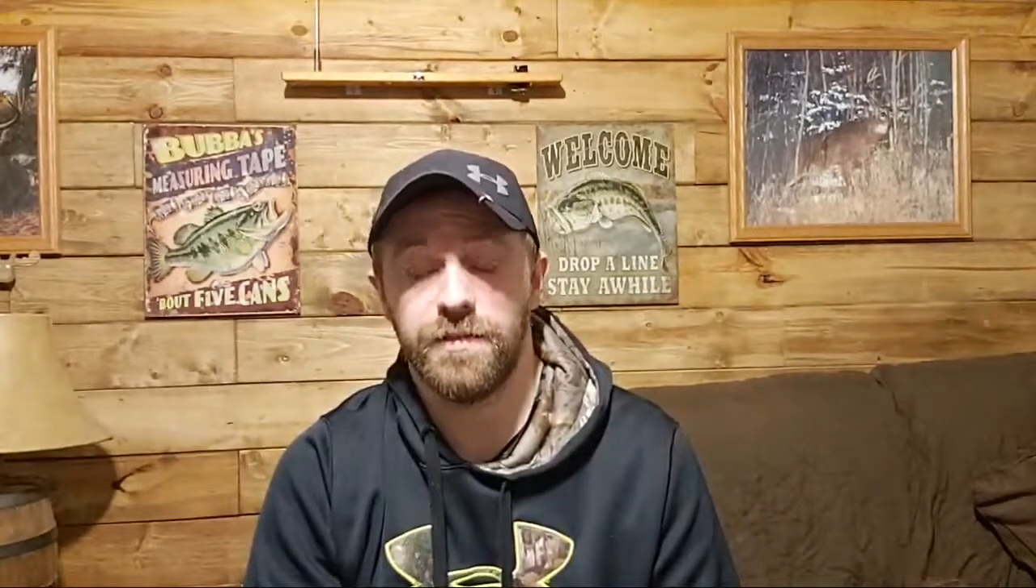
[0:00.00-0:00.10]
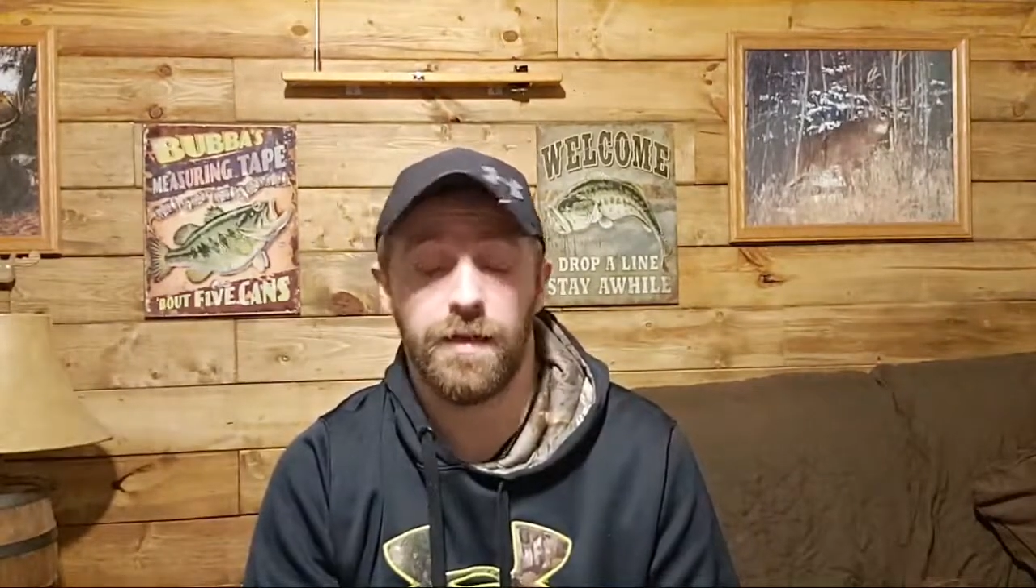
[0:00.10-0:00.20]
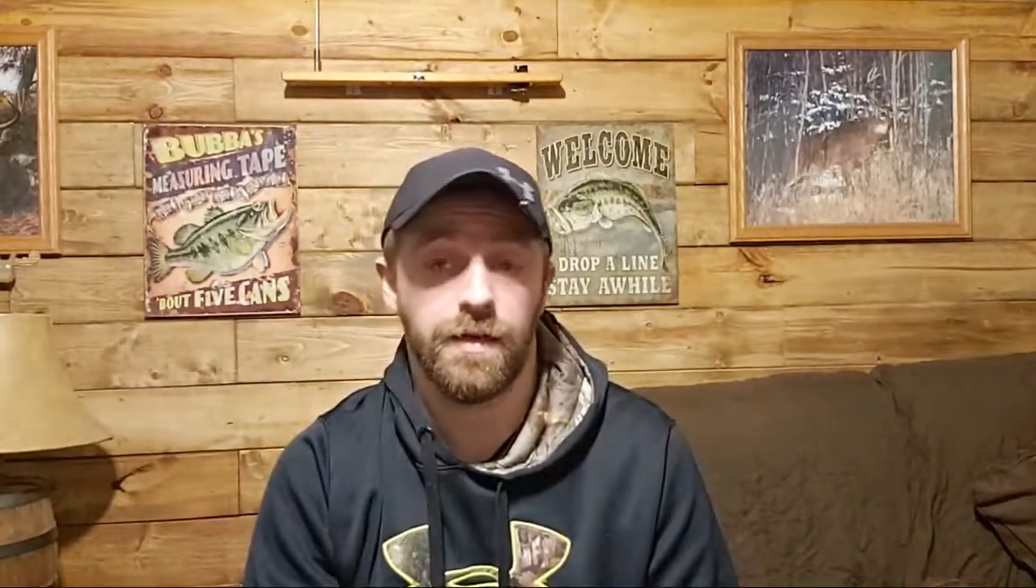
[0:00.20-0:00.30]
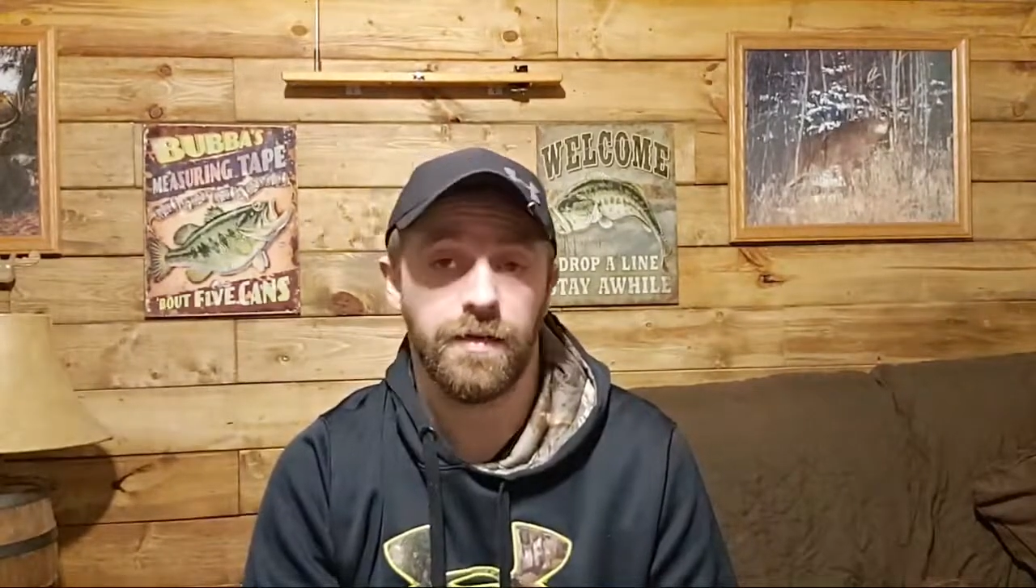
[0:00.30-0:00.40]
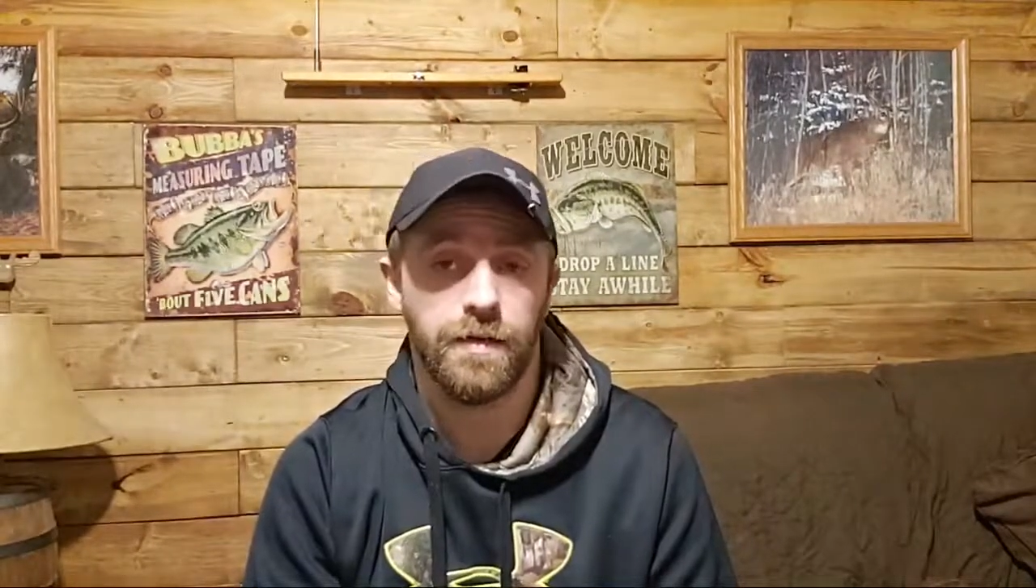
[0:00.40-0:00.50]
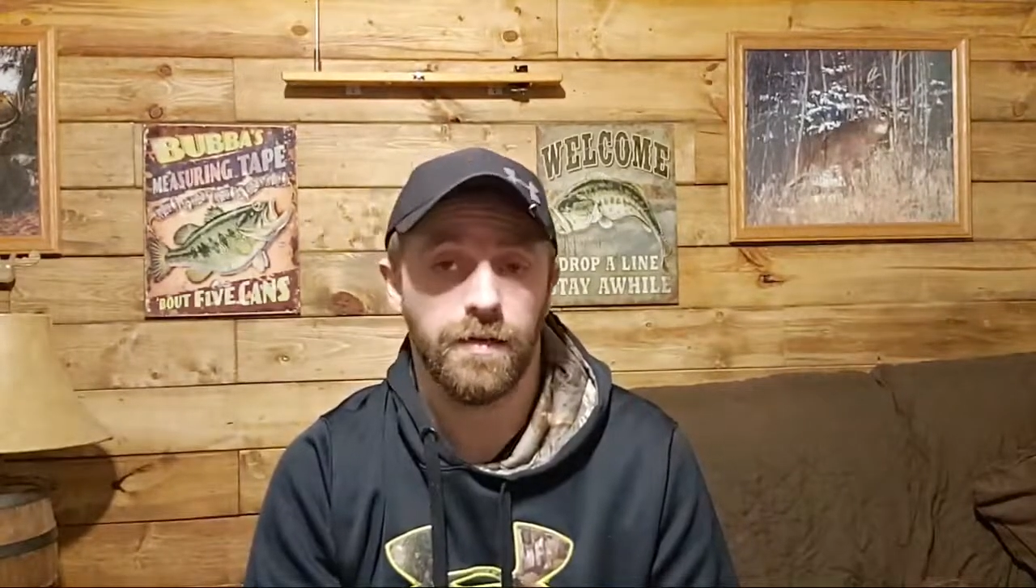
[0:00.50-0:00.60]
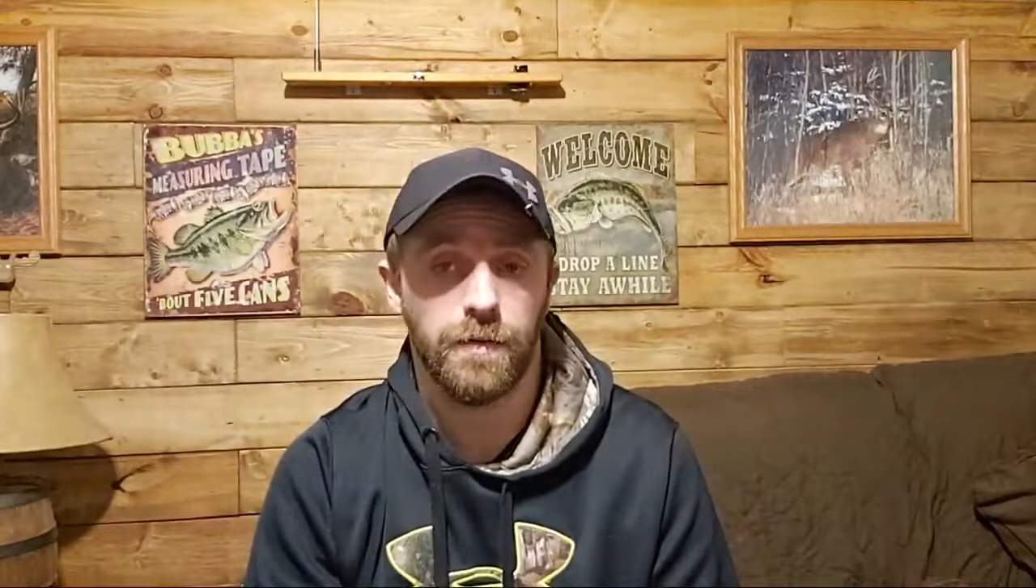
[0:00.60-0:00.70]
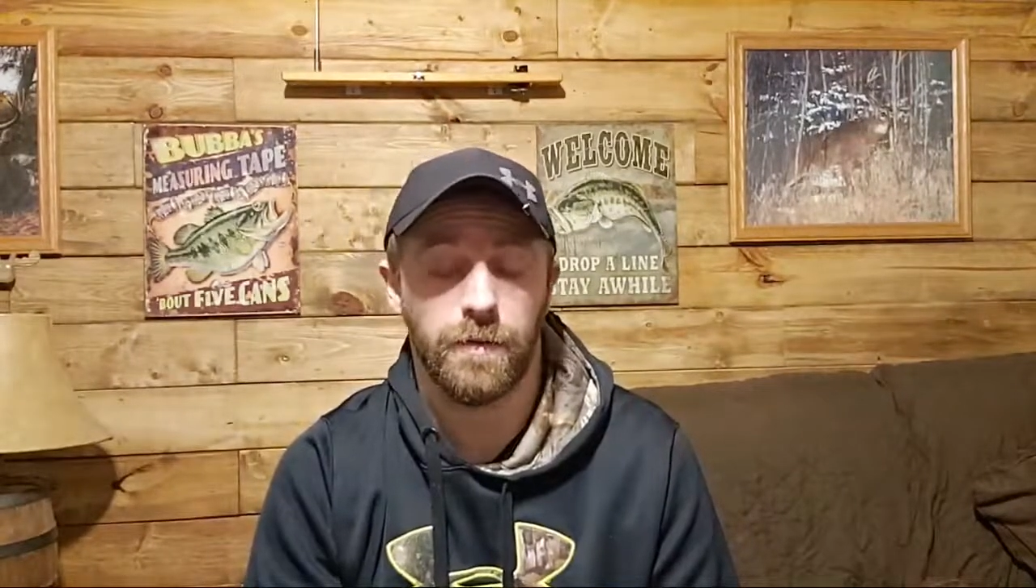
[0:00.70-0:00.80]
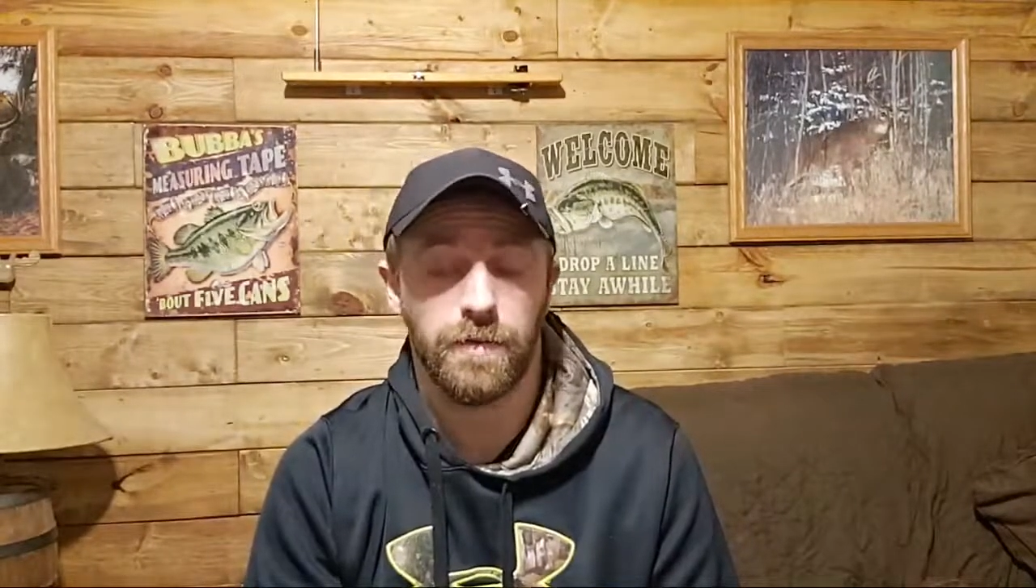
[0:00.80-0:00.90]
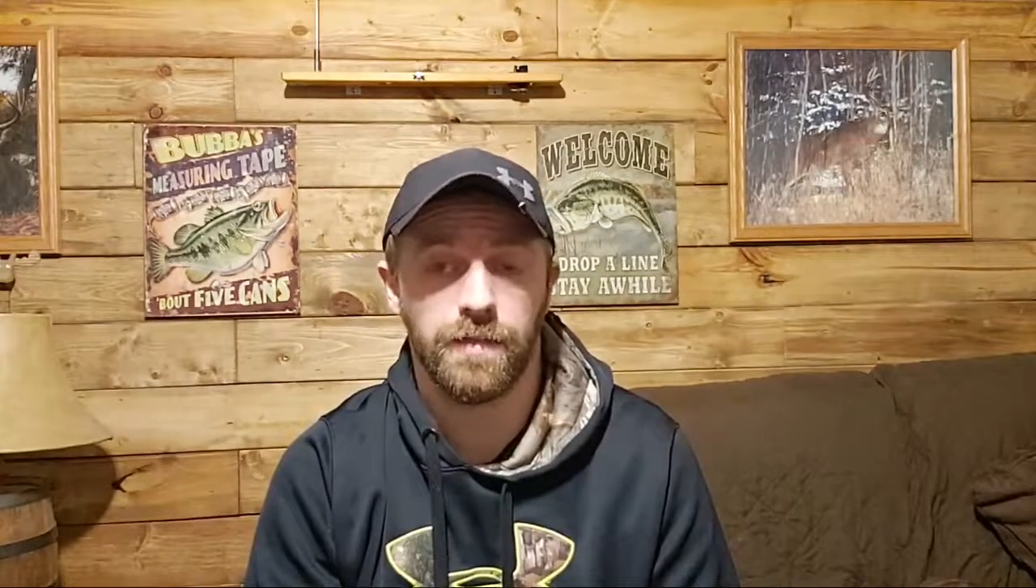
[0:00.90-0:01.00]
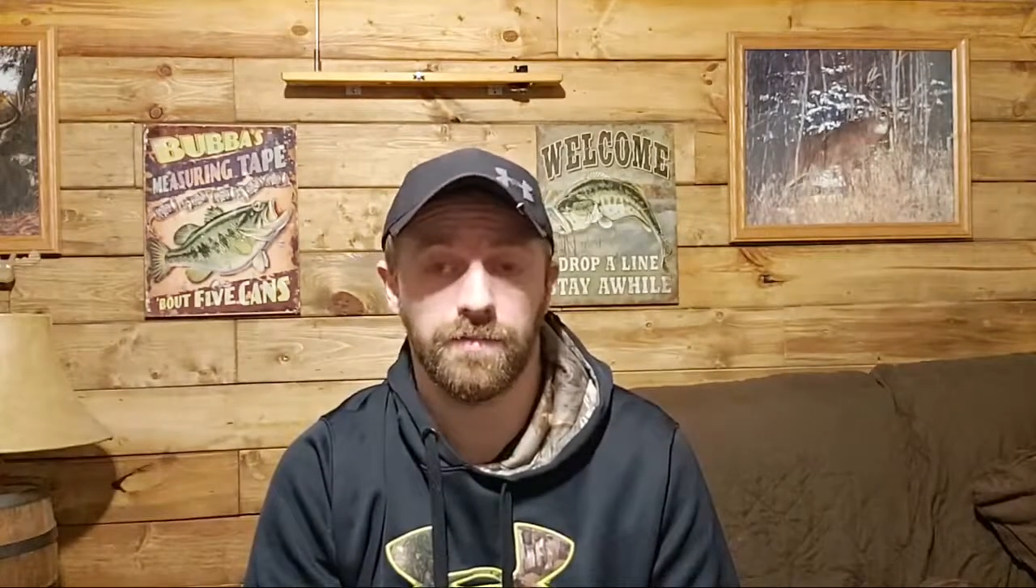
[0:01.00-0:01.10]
and I didn't get out a lot